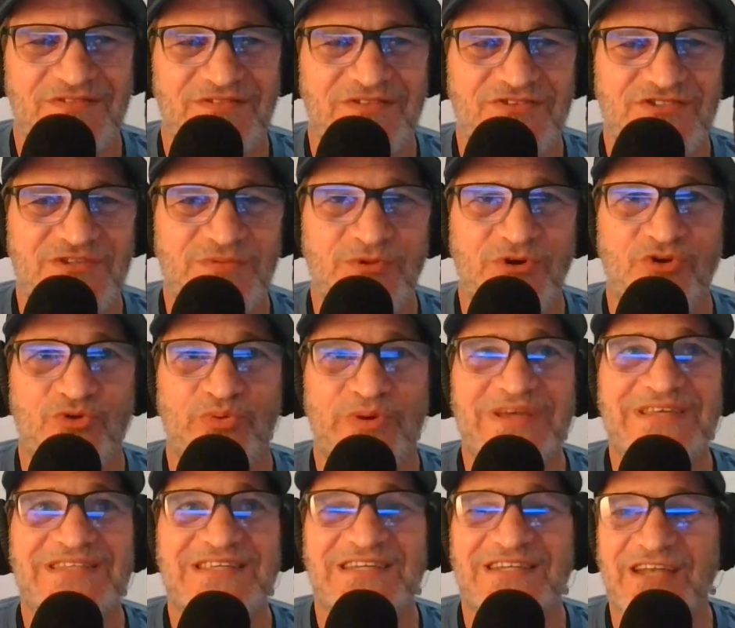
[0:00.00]
there's some
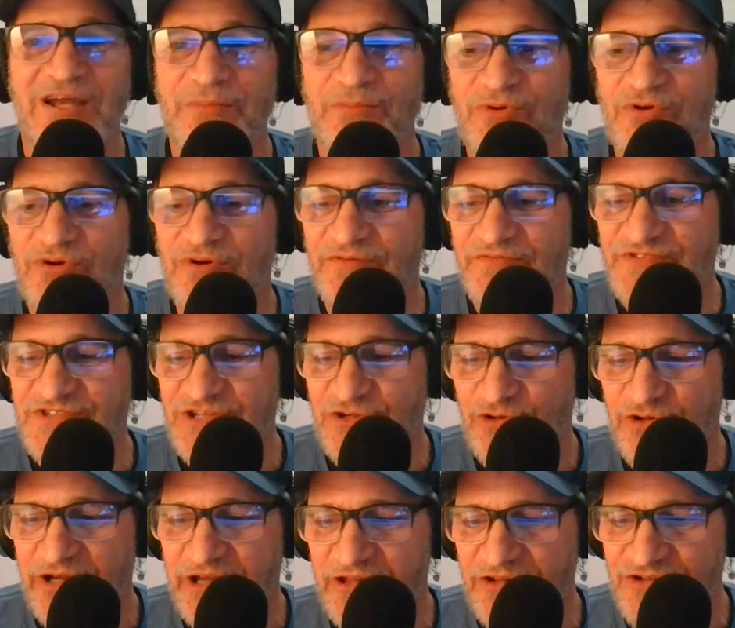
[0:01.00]
crazy number of
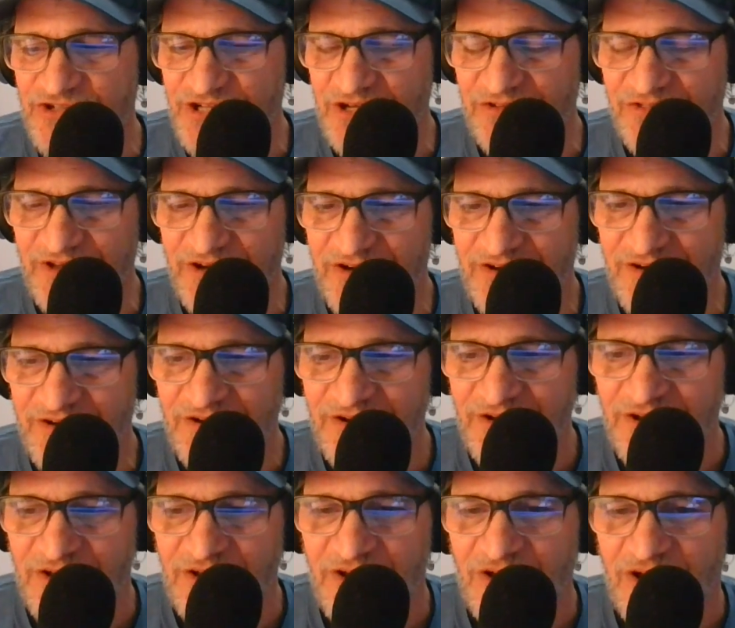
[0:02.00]
serial killers out there
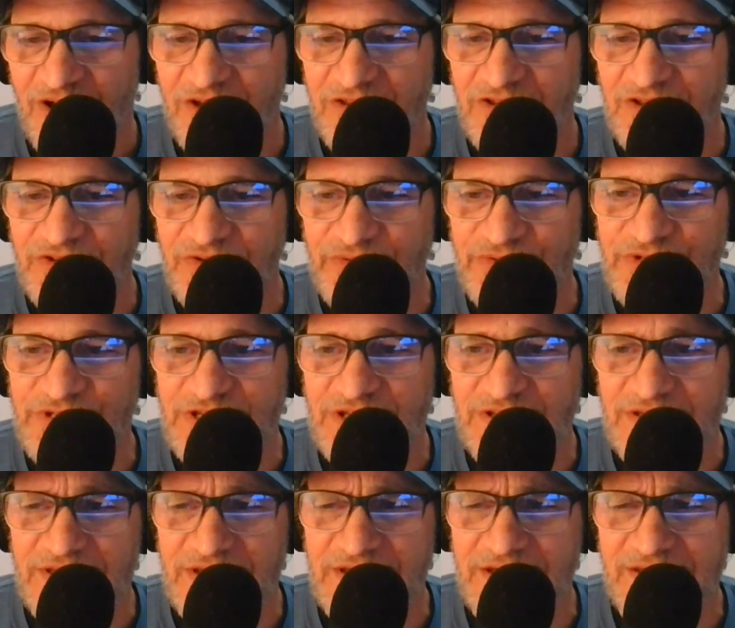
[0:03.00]
on the loose,
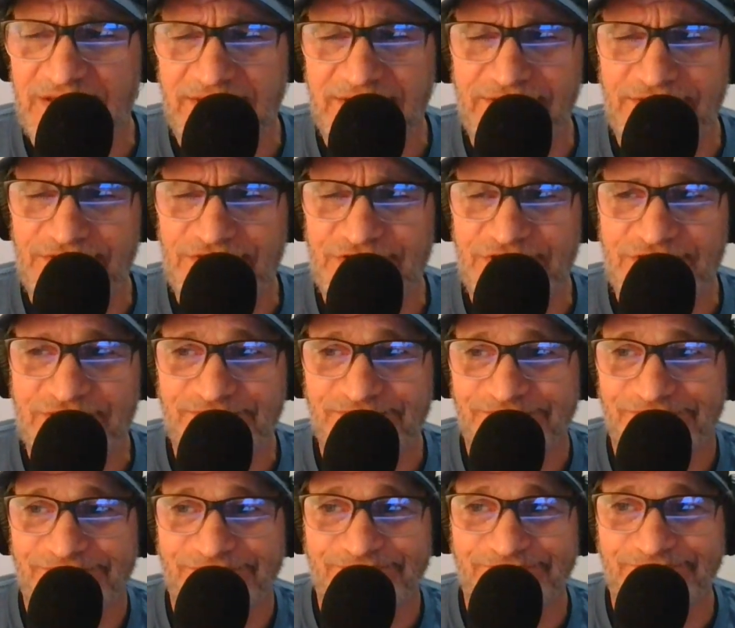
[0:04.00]
and like
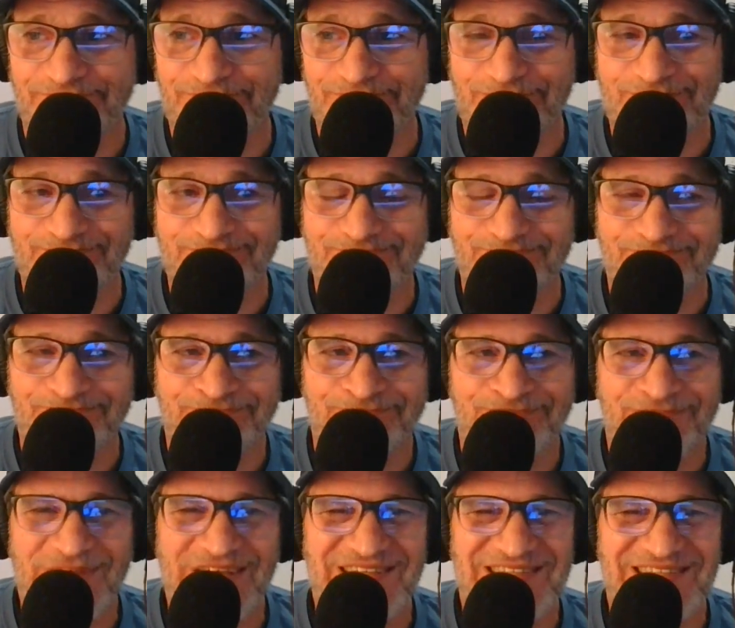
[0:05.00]

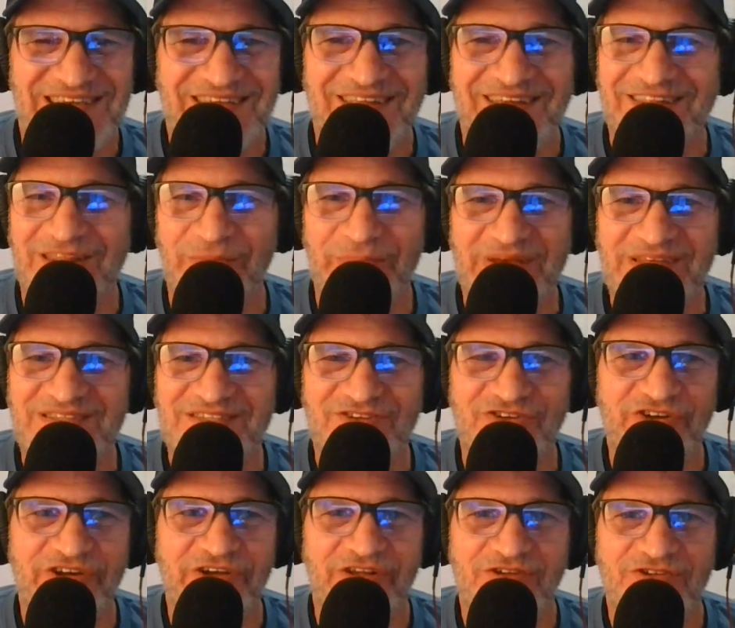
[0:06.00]
they say like the best
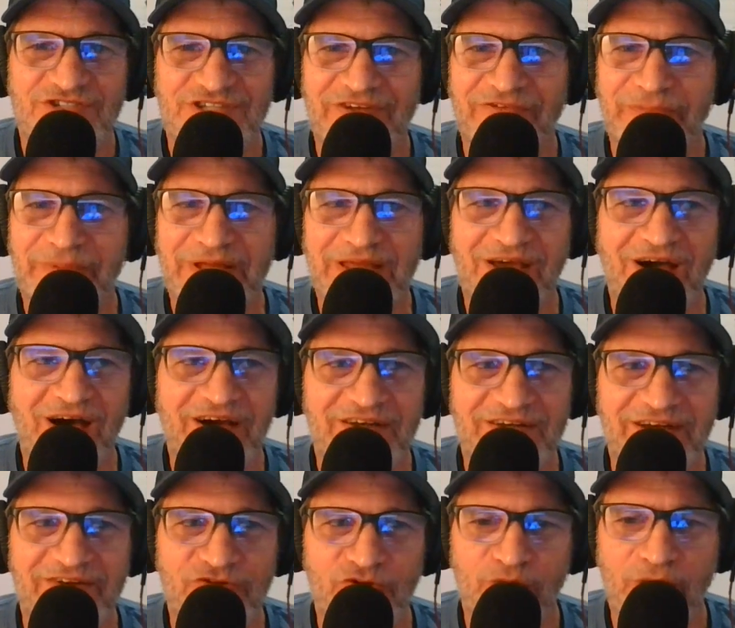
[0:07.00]
serial killer has never been caught,
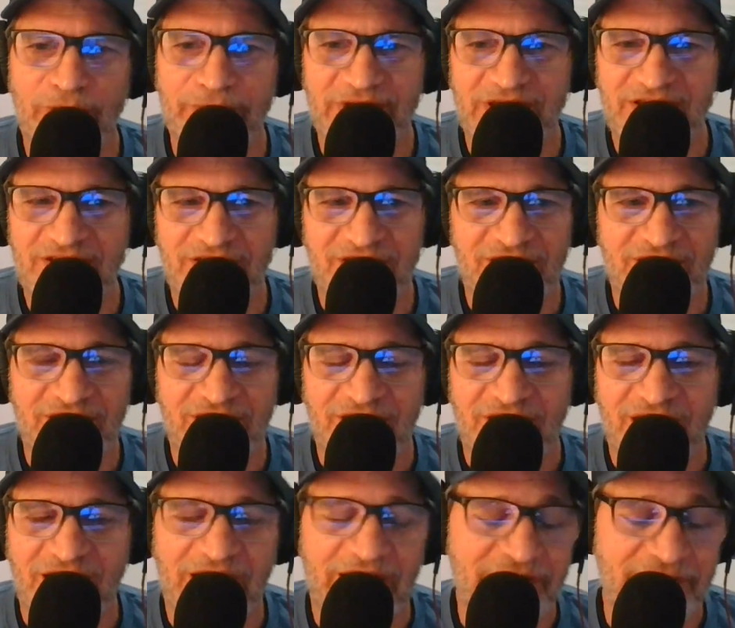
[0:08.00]
never will be.
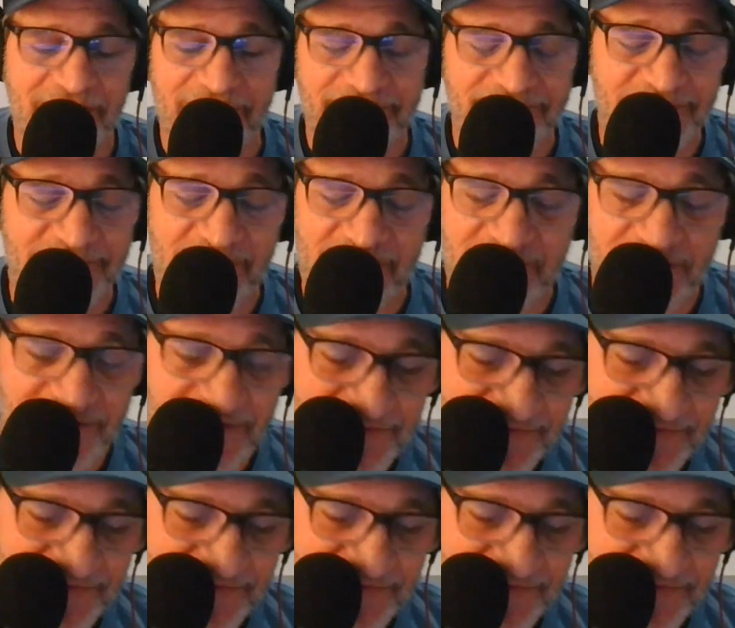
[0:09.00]
I don't fucking.